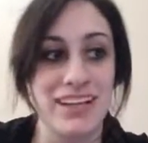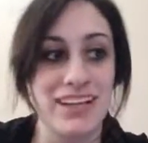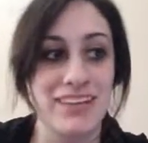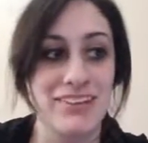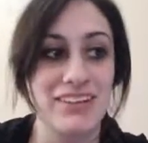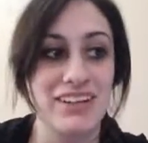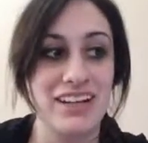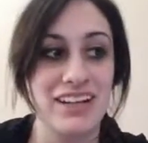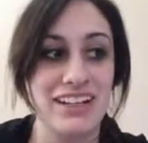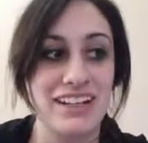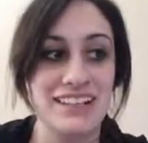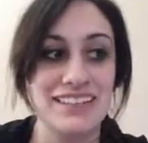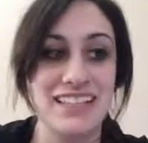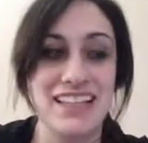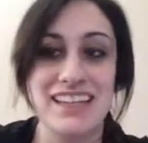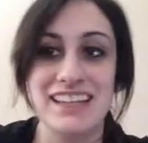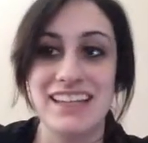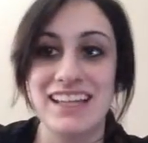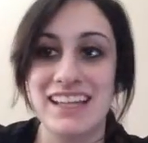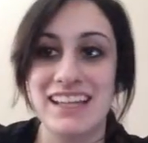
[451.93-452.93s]
when I
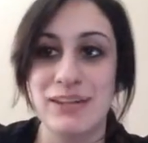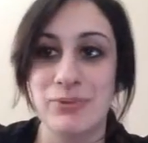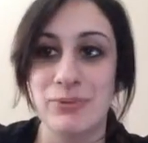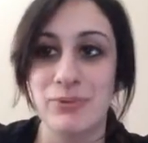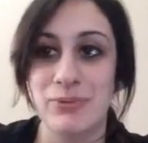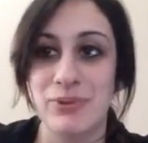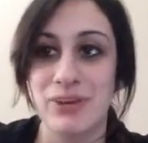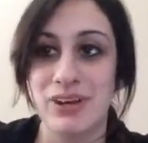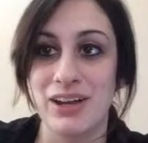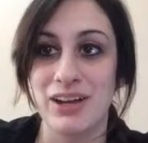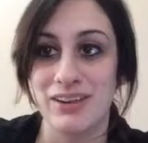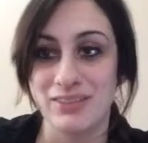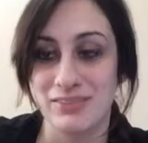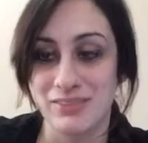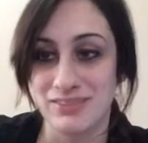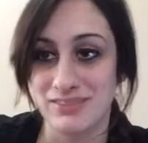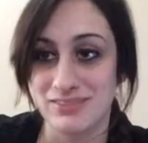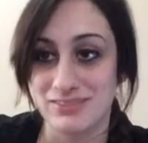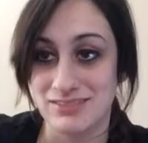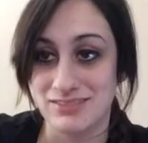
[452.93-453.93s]
said that it
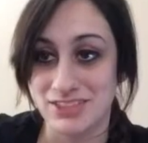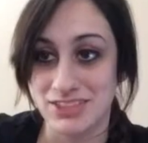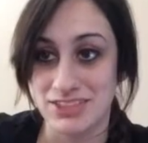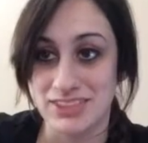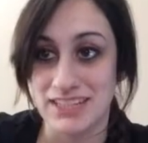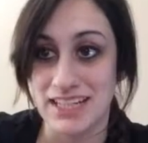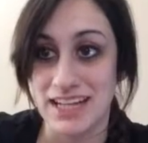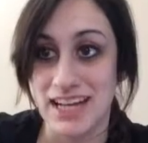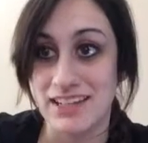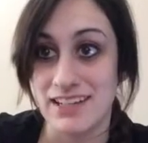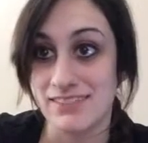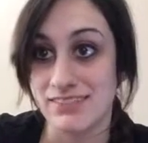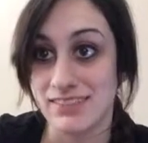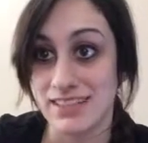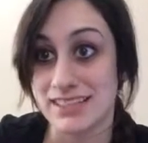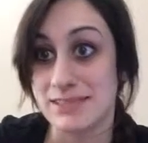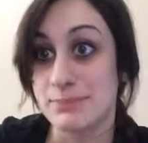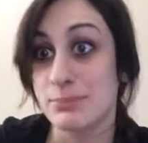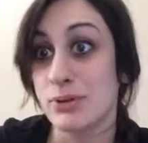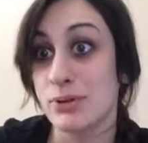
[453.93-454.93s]
just kind of
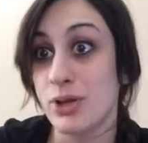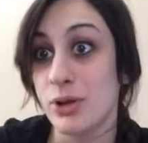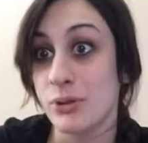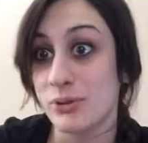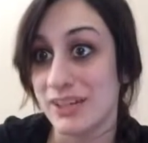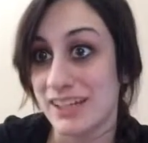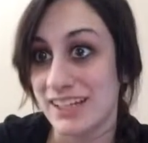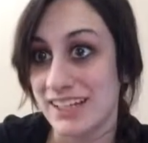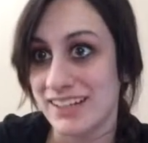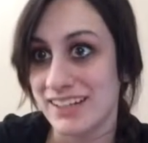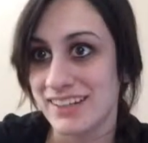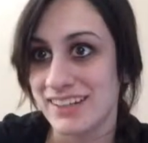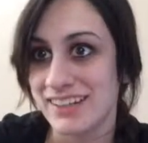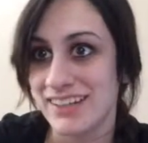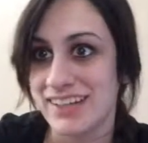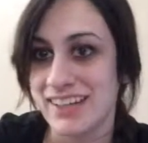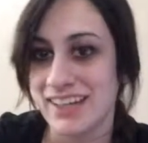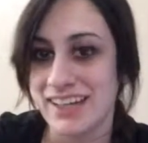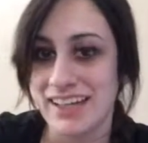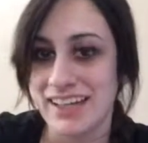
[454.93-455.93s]
exploded,
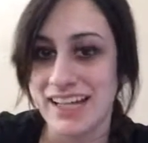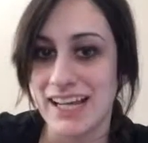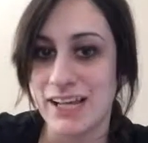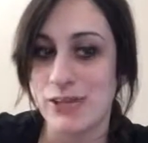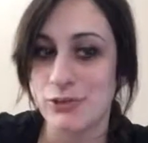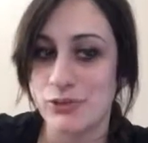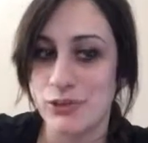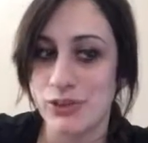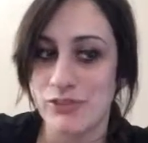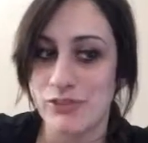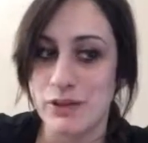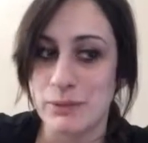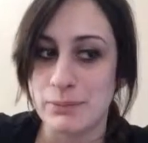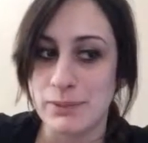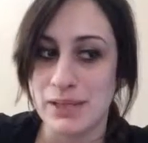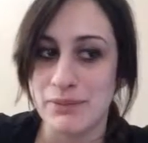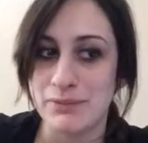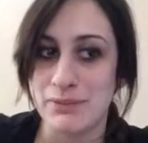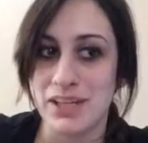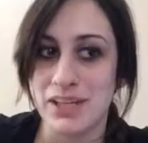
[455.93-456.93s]
and I don't know if I'll
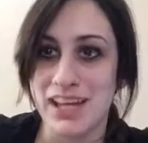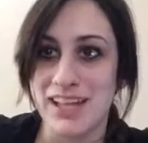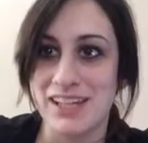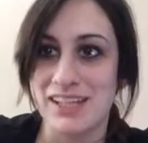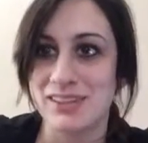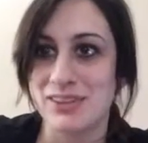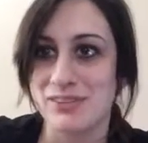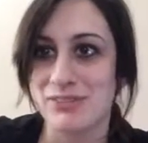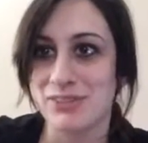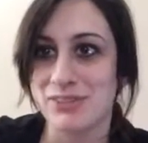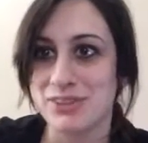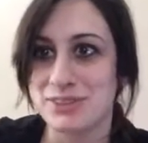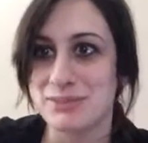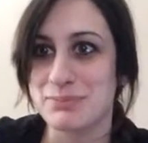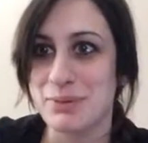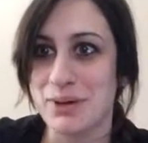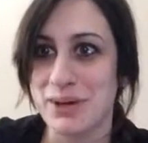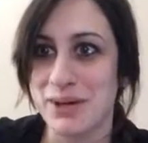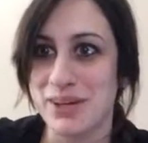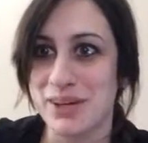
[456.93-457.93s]
be able to edit the first
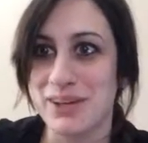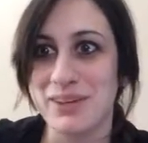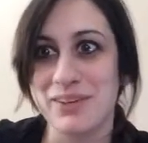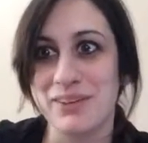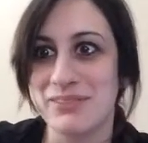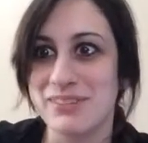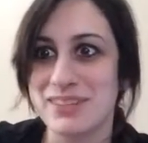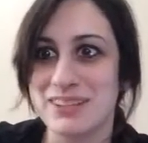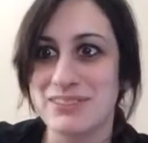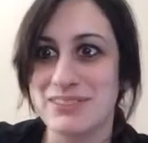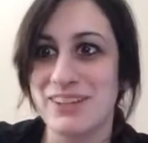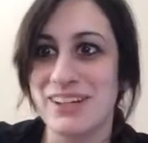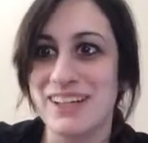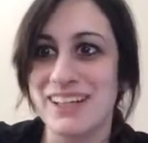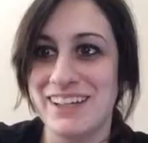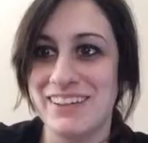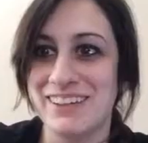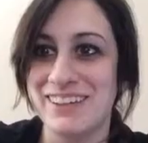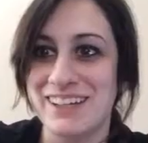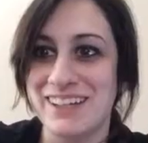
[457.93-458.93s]
part of this
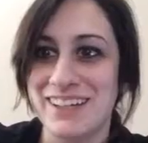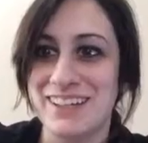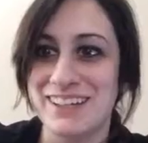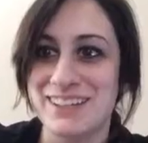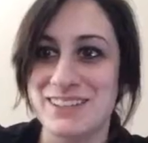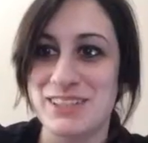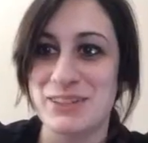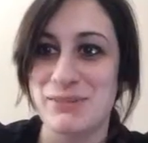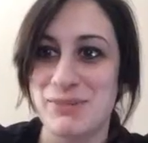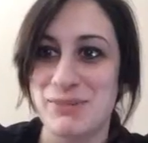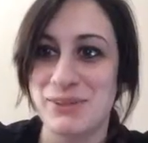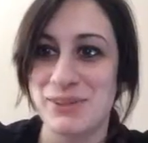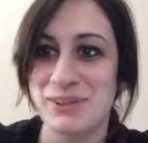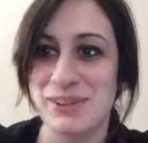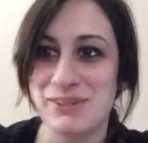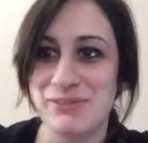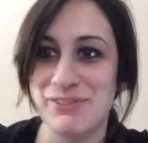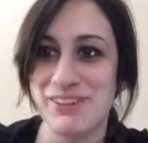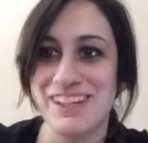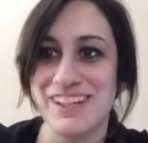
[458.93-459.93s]
video in here, so it'll be
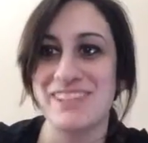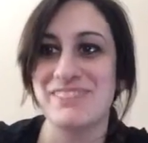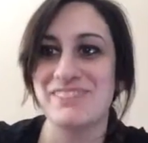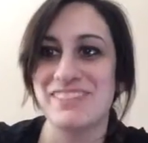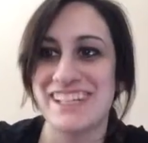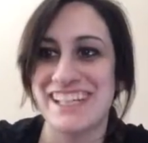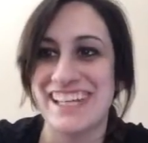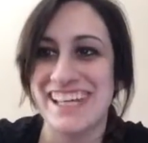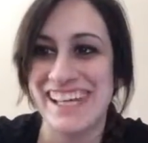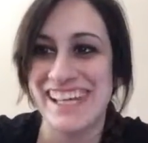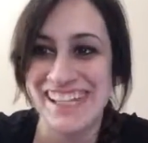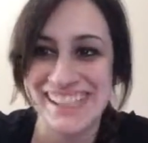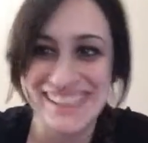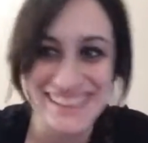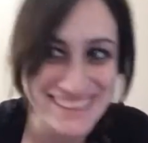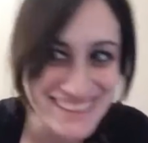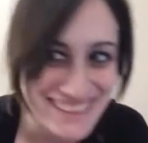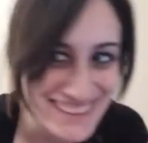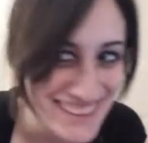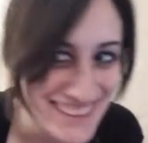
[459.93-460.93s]
really funny if I
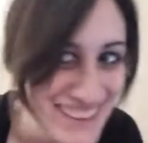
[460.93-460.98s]
can't.